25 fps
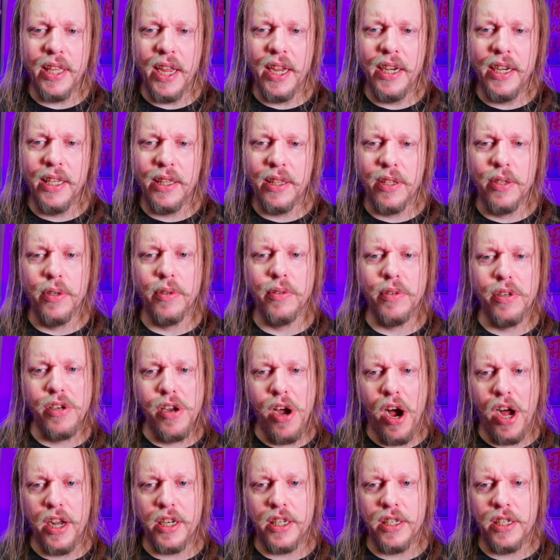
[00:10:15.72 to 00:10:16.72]
they need to
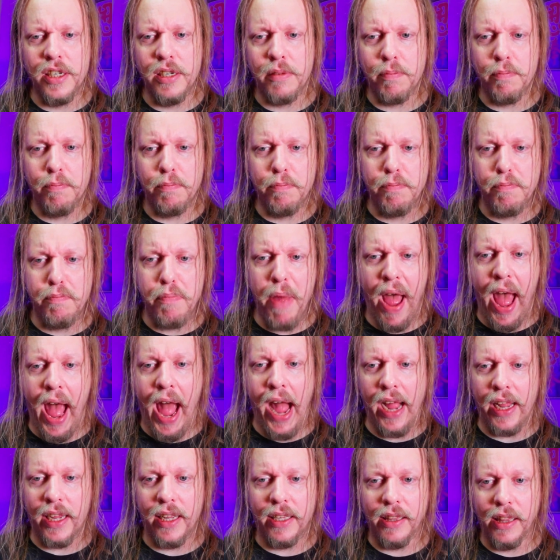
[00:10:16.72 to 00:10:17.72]
notch it
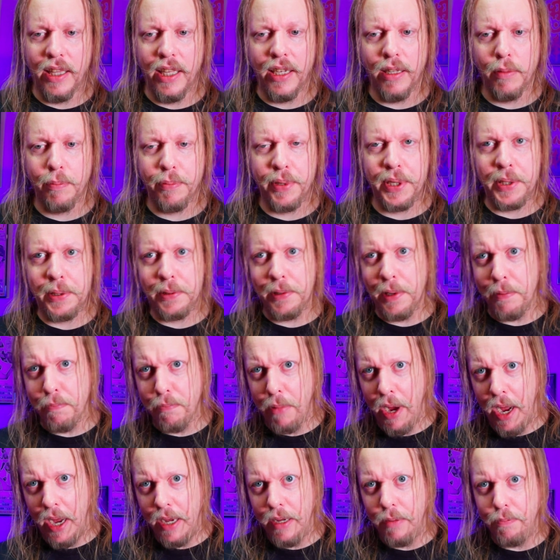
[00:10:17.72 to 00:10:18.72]
back a little bit, in my